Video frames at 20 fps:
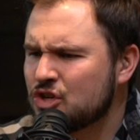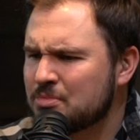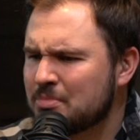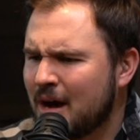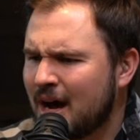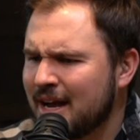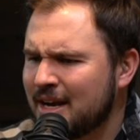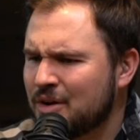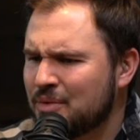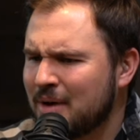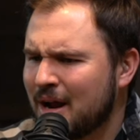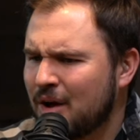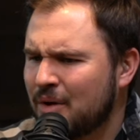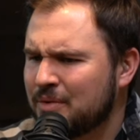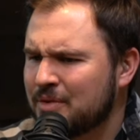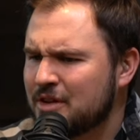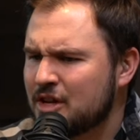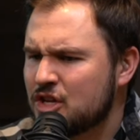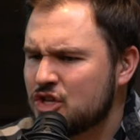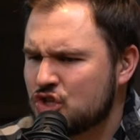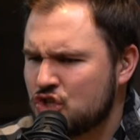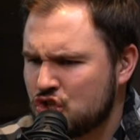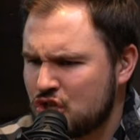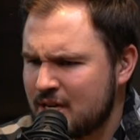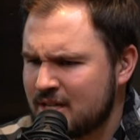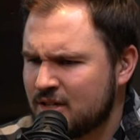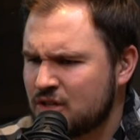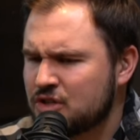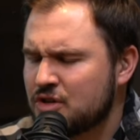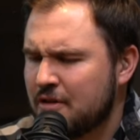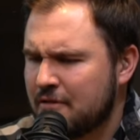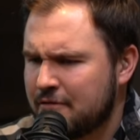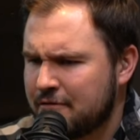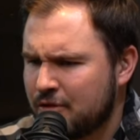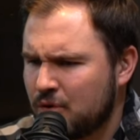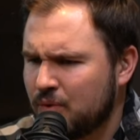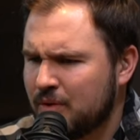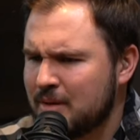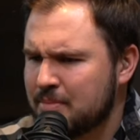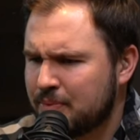mind around Jesus
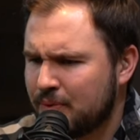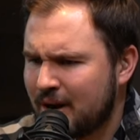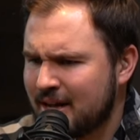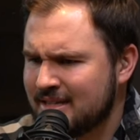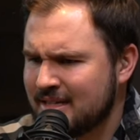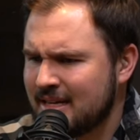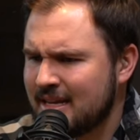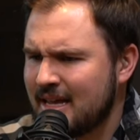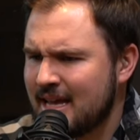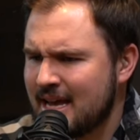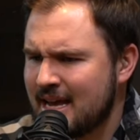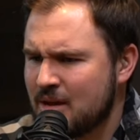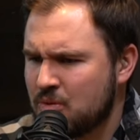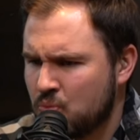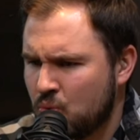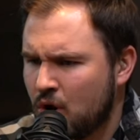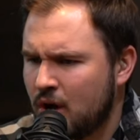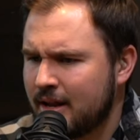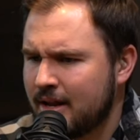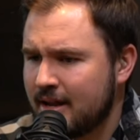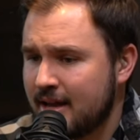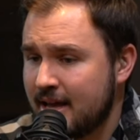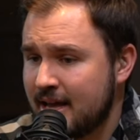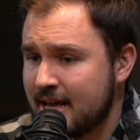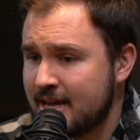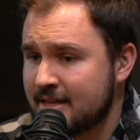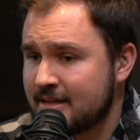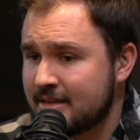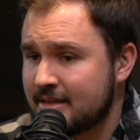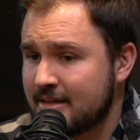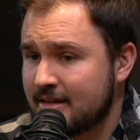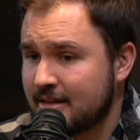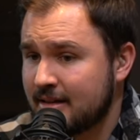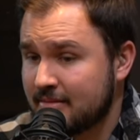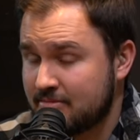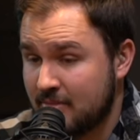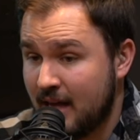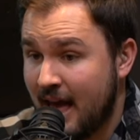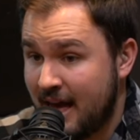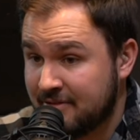fully present in what is
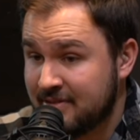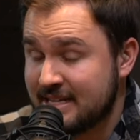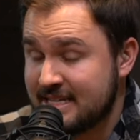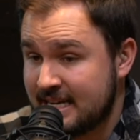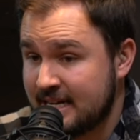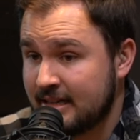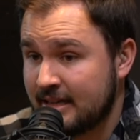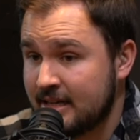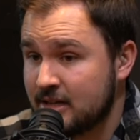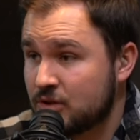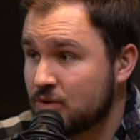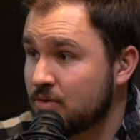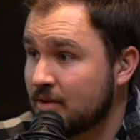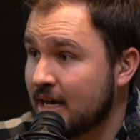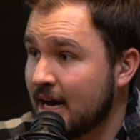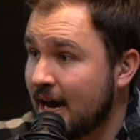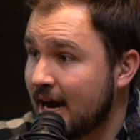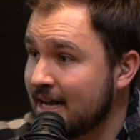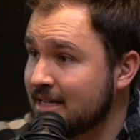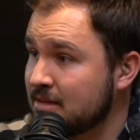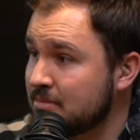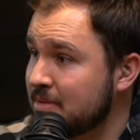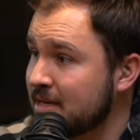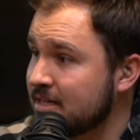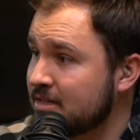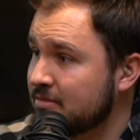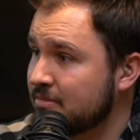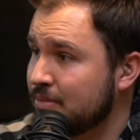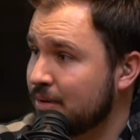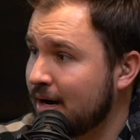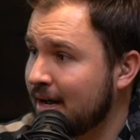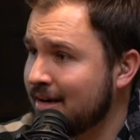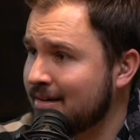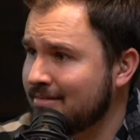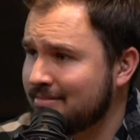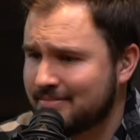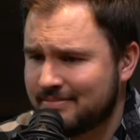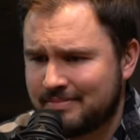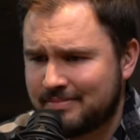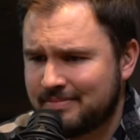evidently to the eyes a piece of bread?
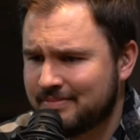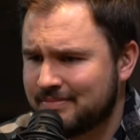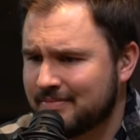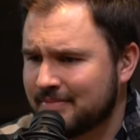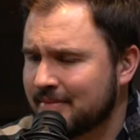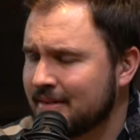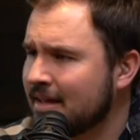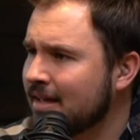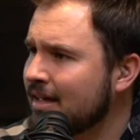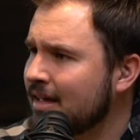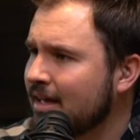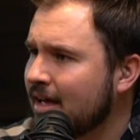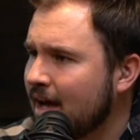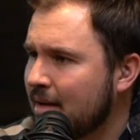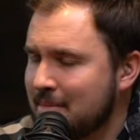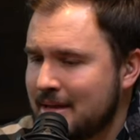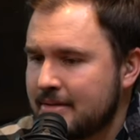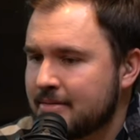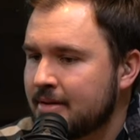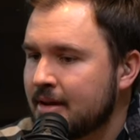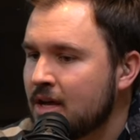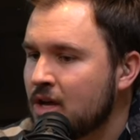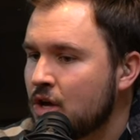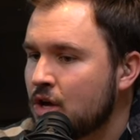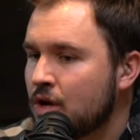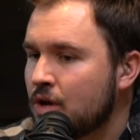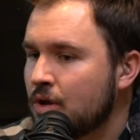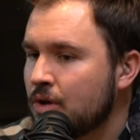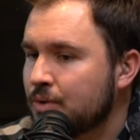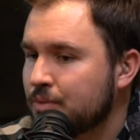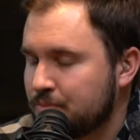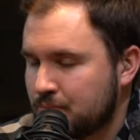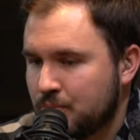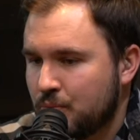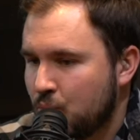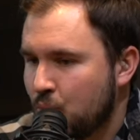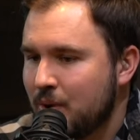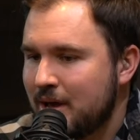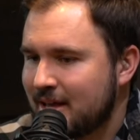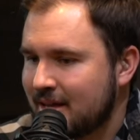I mean,
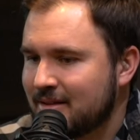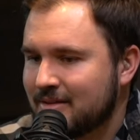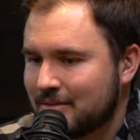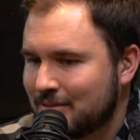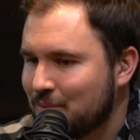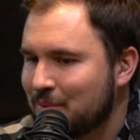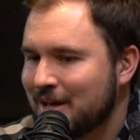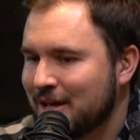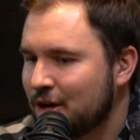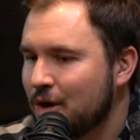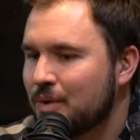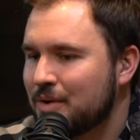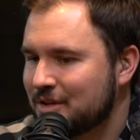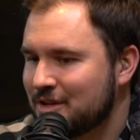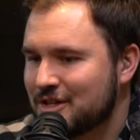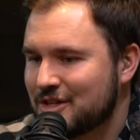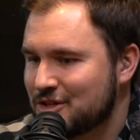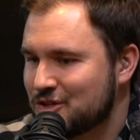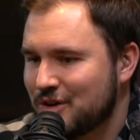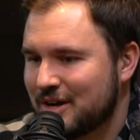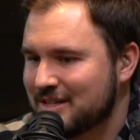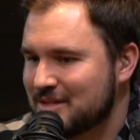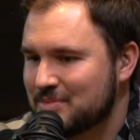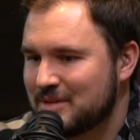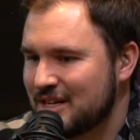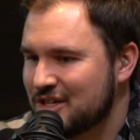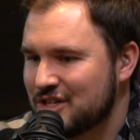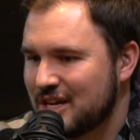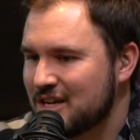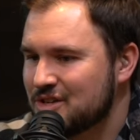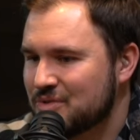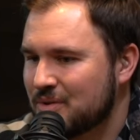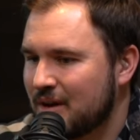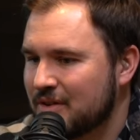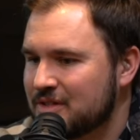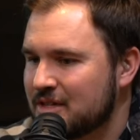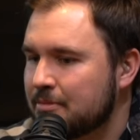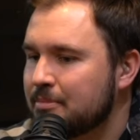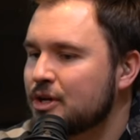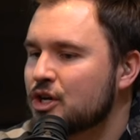we can we can go into the transubstantiation round
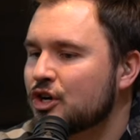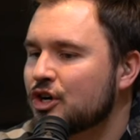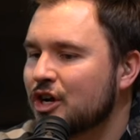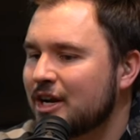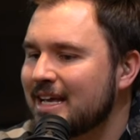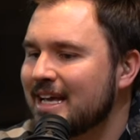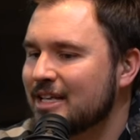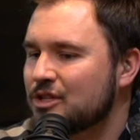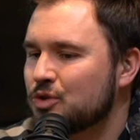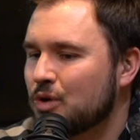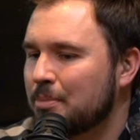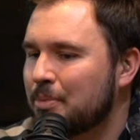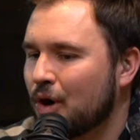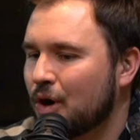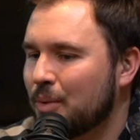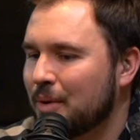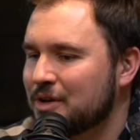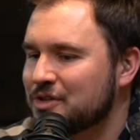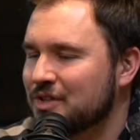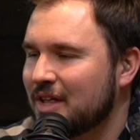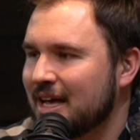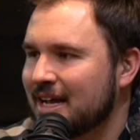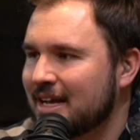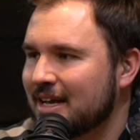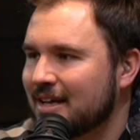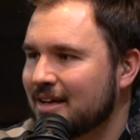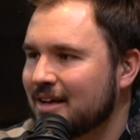stuff, but you're going to get to a part where it's like,